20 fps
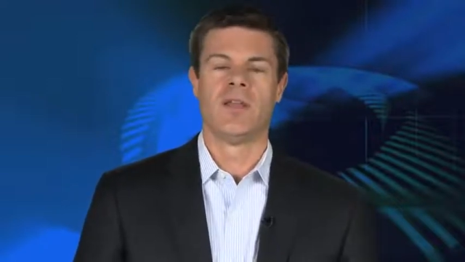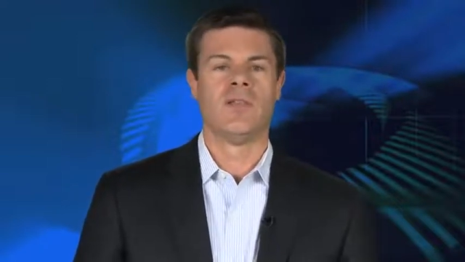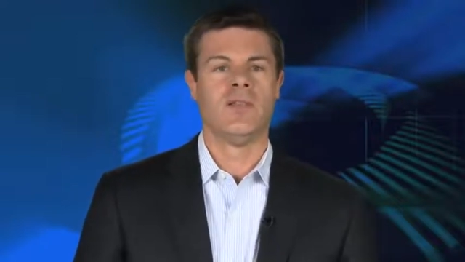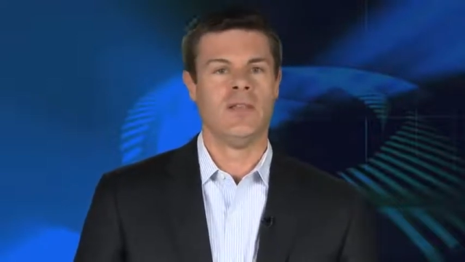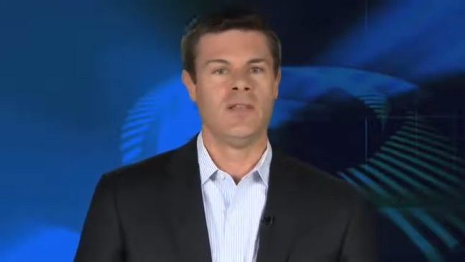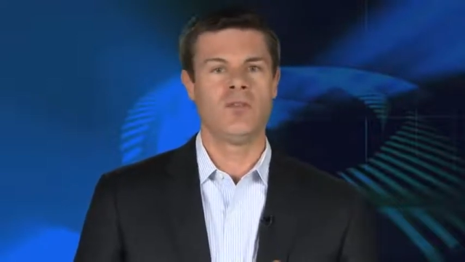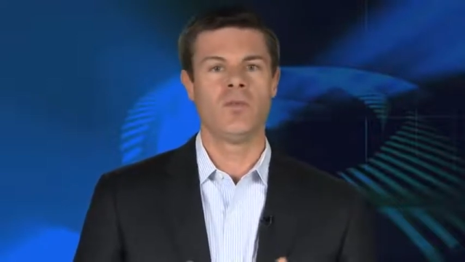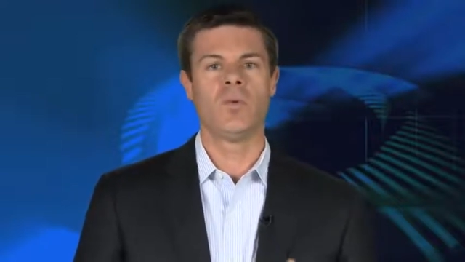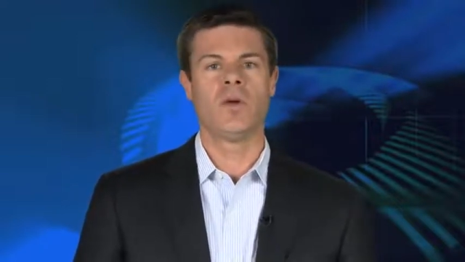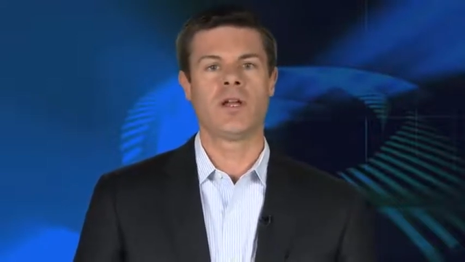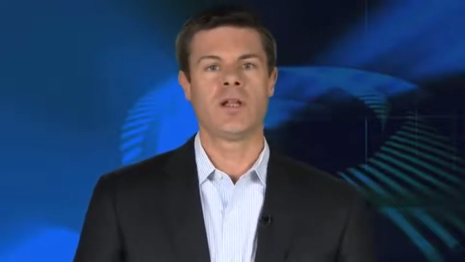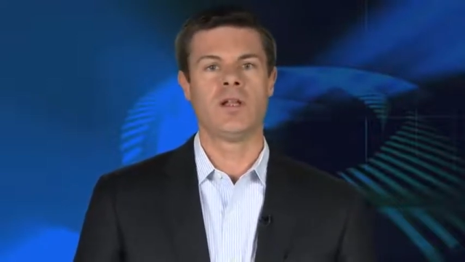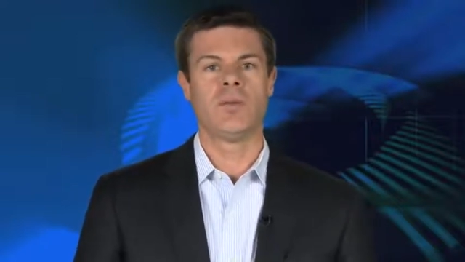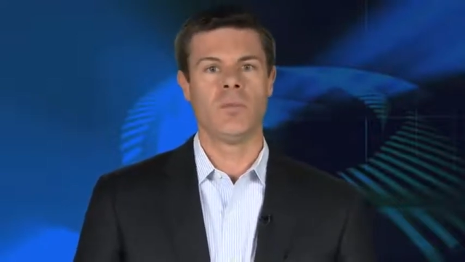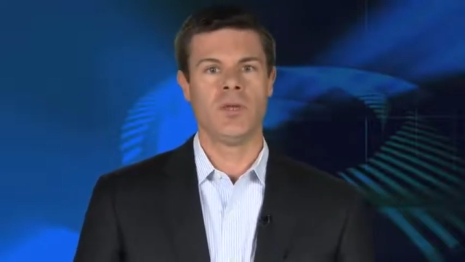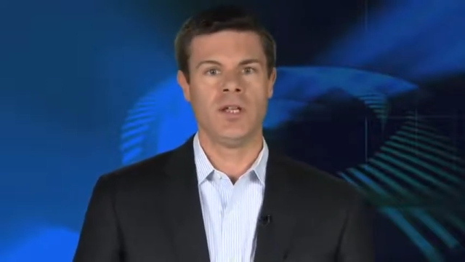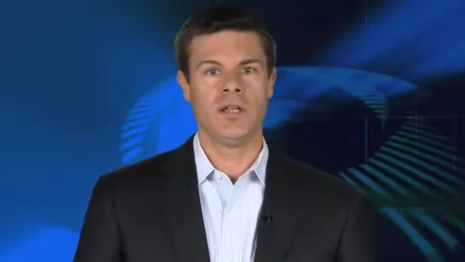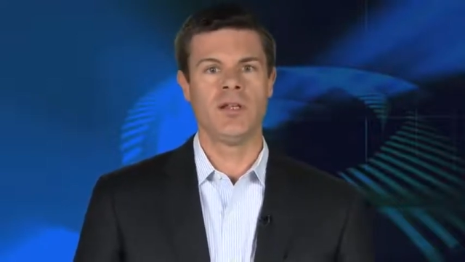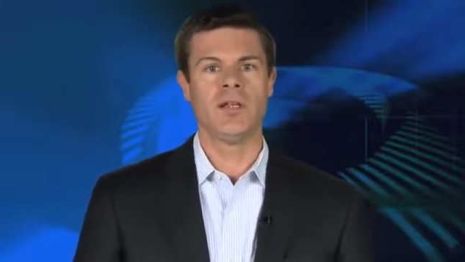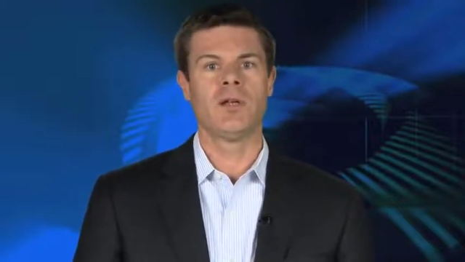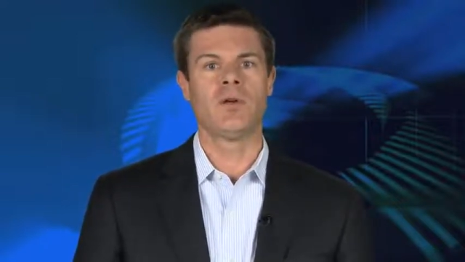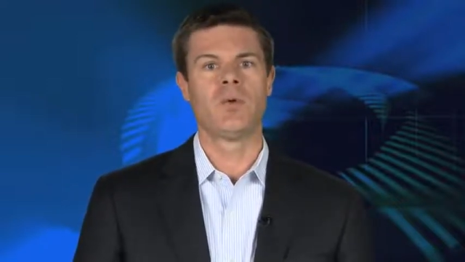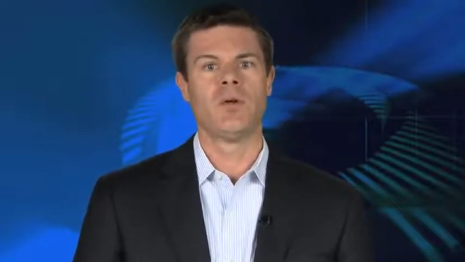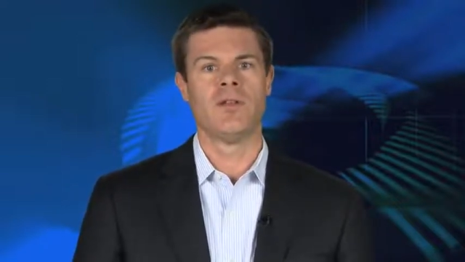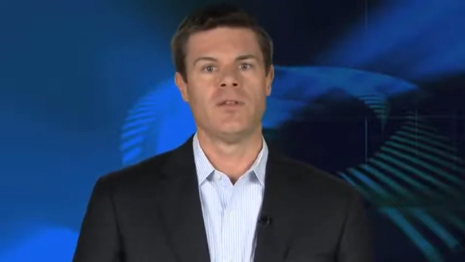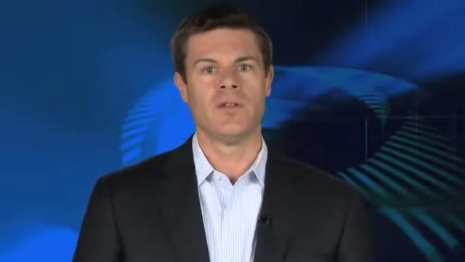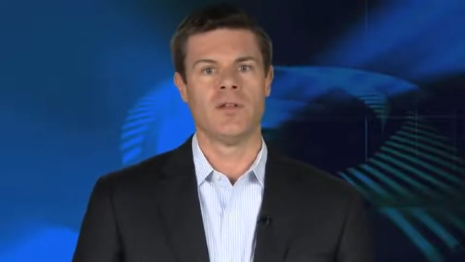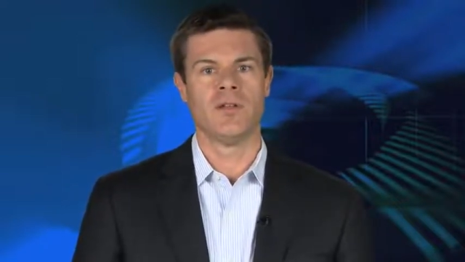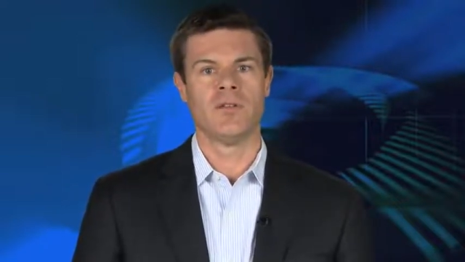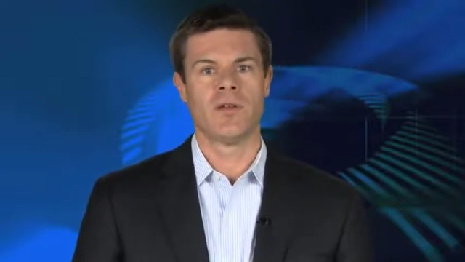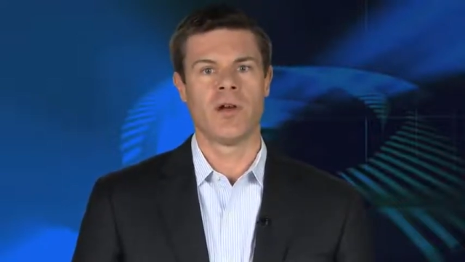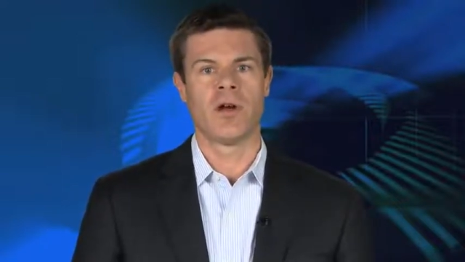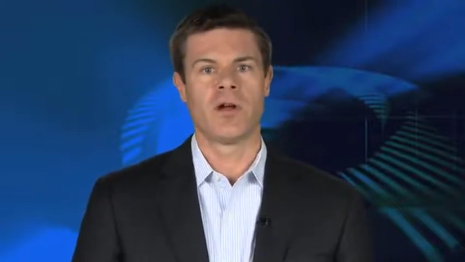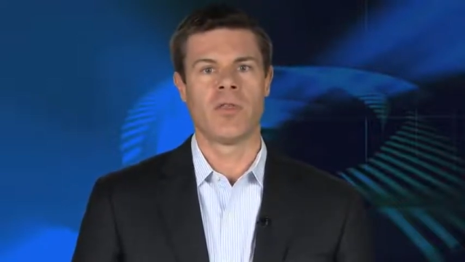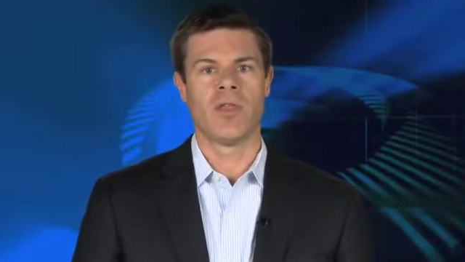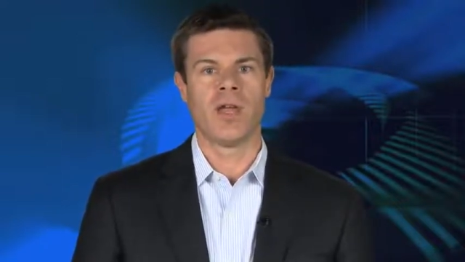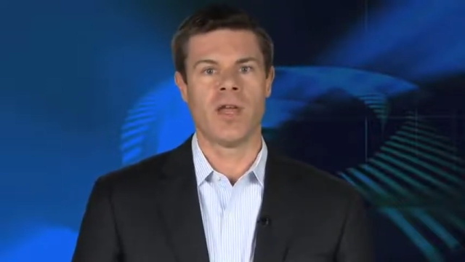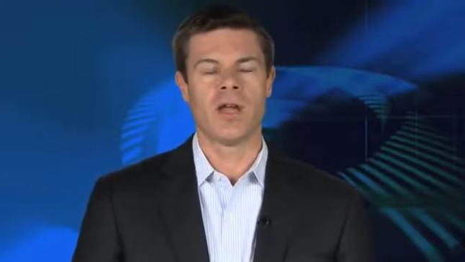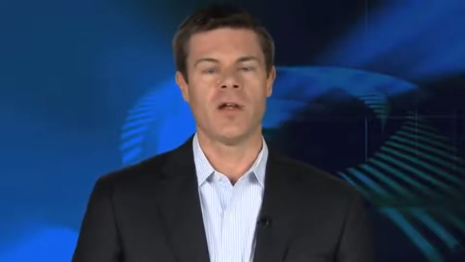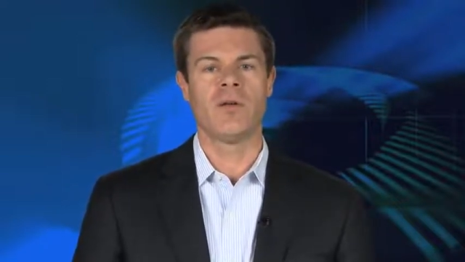These weekly quizzes
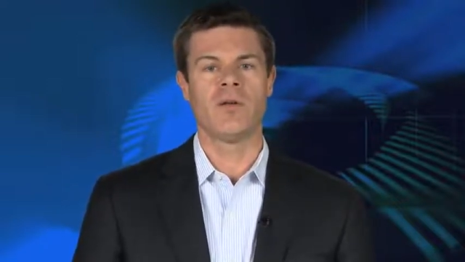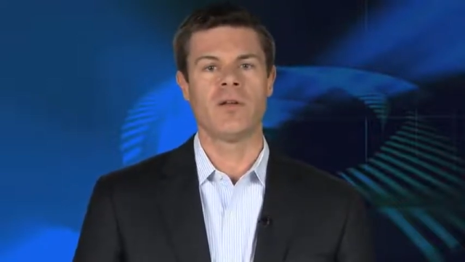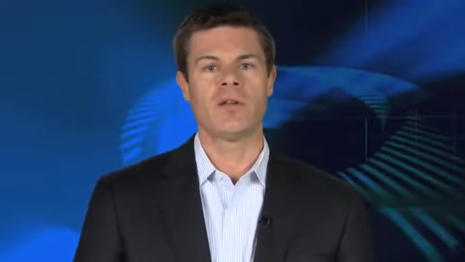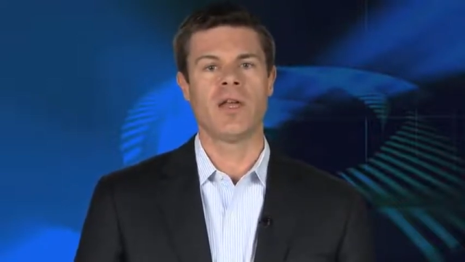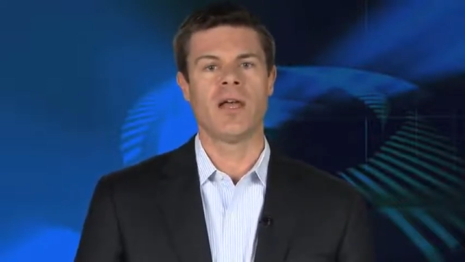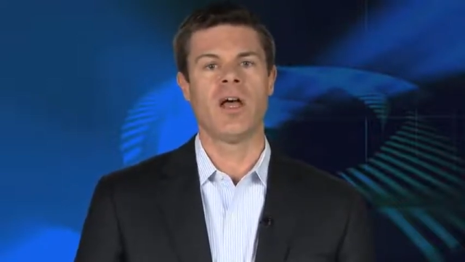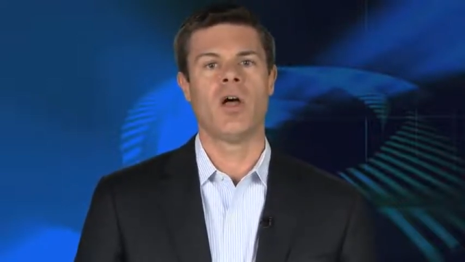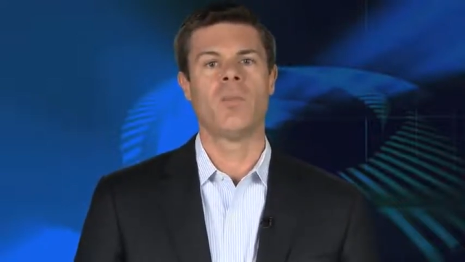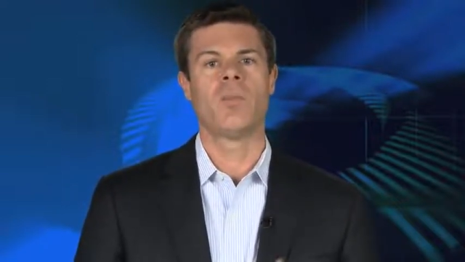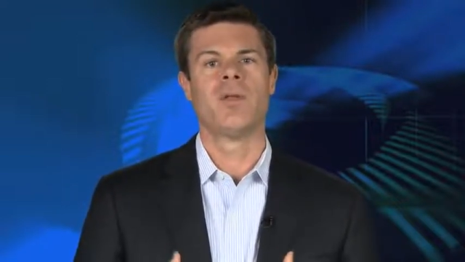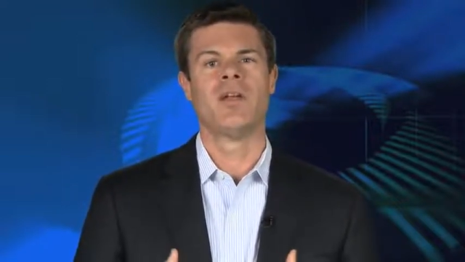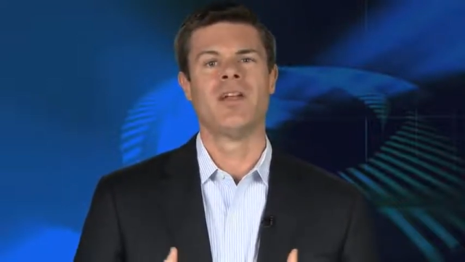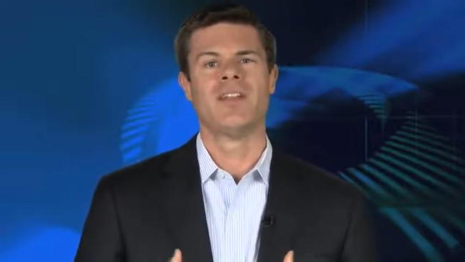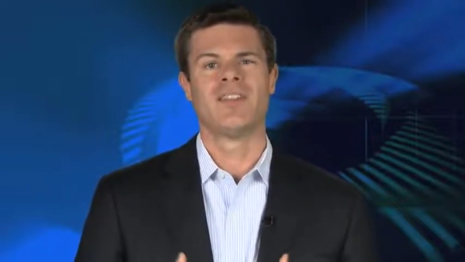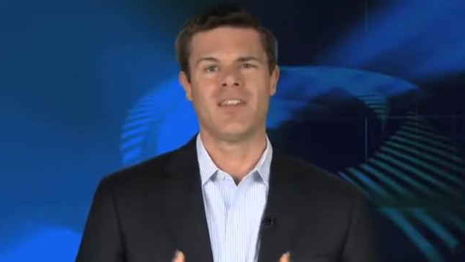are there to help